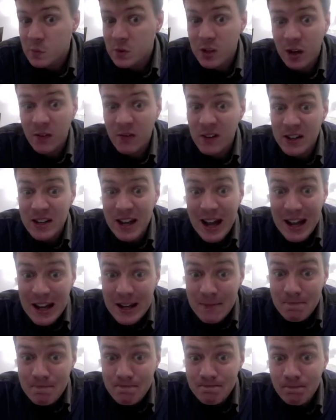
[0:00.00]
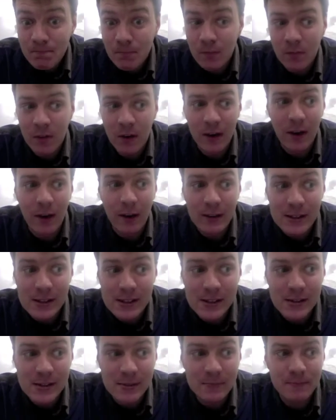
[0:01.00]
lovely day. Very
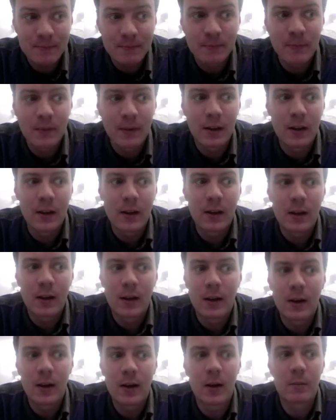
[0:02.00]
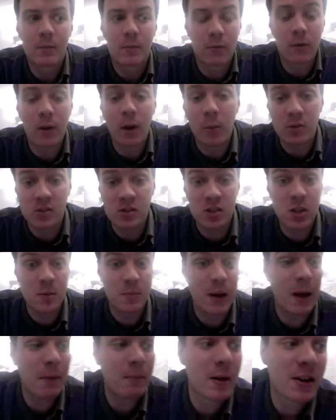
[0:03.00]
nice. Flight wasn't too
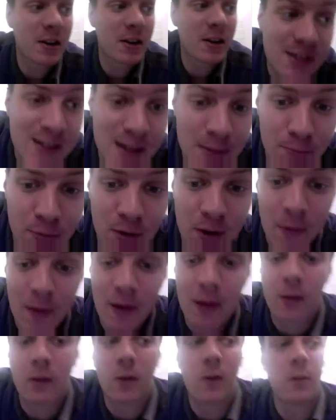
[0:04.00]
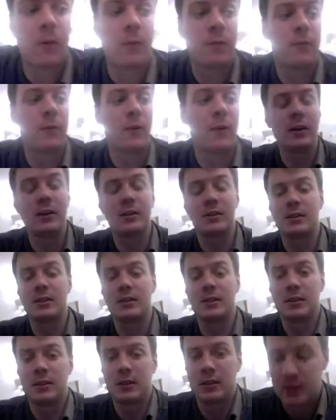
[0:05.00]
bad. Managed to sleep pretty well on the flight.
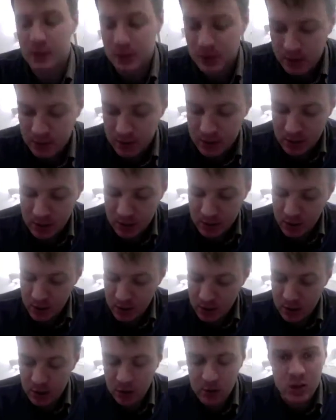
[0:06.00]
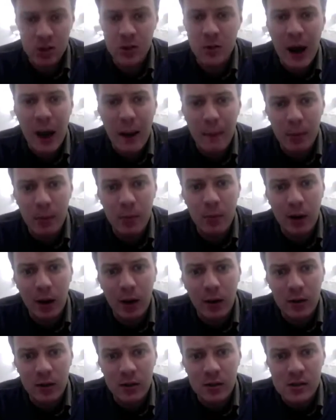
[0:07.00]
Not too happy with
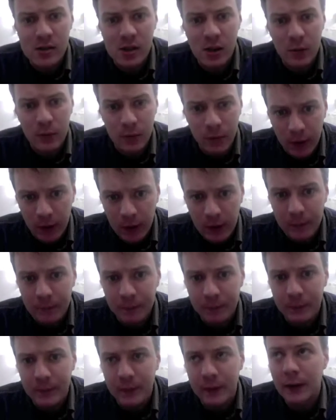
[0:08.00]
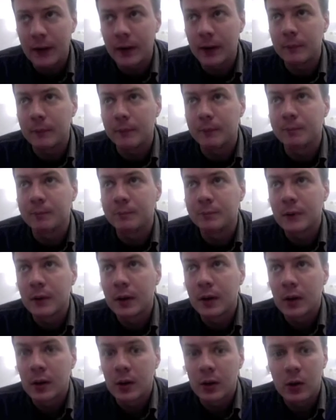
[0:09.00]
London so far. Couldn't
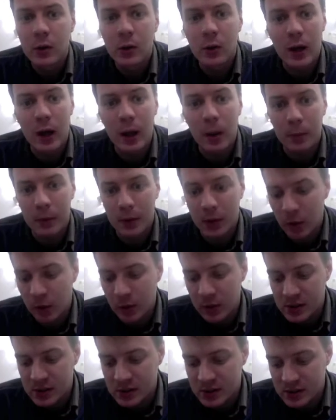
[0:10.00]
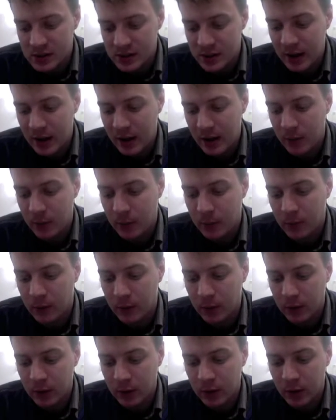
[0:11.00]
help but notice
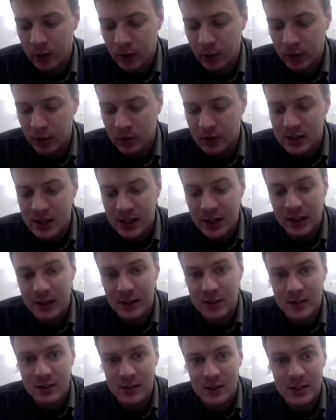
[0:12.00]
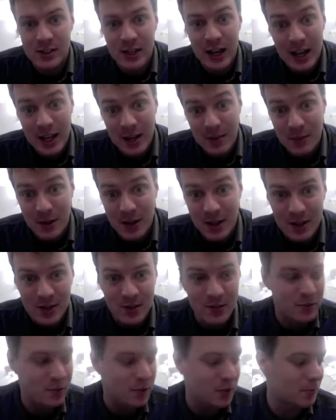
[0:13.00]
how, you know, the ticket to take
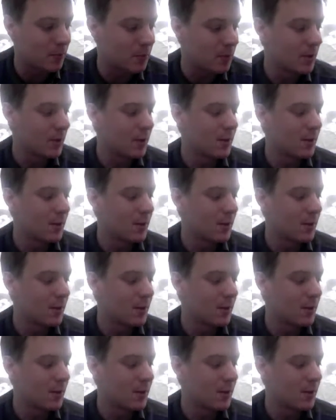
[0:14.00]
me from